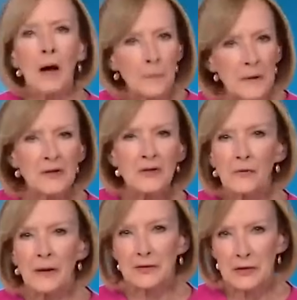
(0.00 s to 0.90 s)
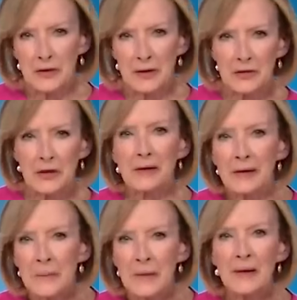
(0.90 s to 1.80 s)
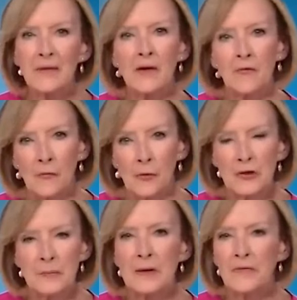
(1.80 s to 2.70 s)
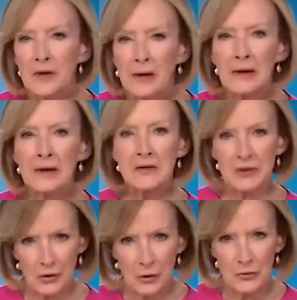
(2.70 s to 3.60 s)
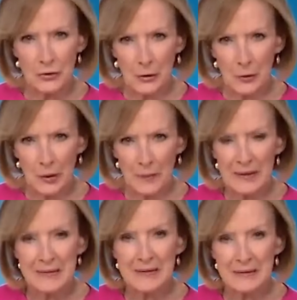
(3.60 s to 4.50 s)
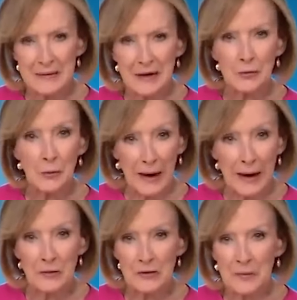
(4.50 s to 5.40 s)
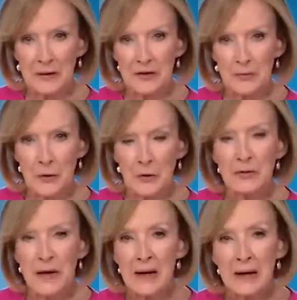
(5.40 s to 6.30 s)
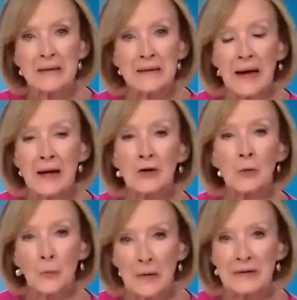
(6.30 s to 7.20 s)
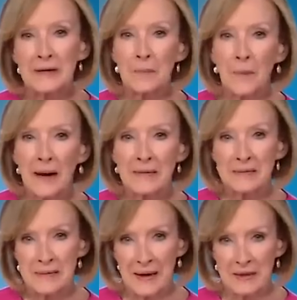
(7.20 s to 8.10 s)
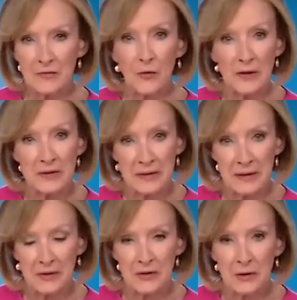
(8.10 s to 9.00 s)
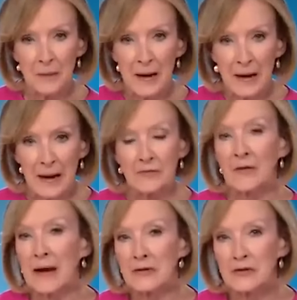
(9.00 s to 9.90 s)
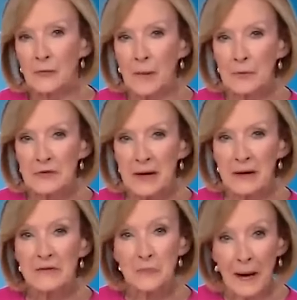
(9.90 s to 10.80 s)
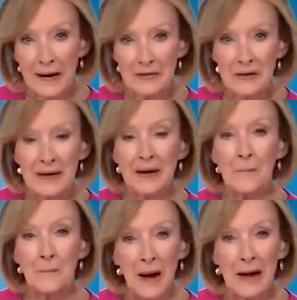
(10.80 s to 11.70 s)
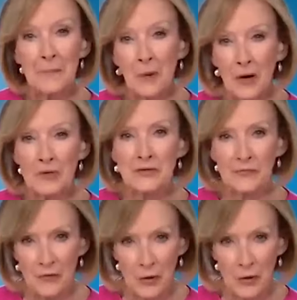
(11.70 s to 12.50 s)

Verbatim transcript: A piece of legislation limiting the enforcement of non disclosure agreements in sexual harassment disputes is headed to President Biden's desk for his signature after the House of Representatives passed it in a bipartisan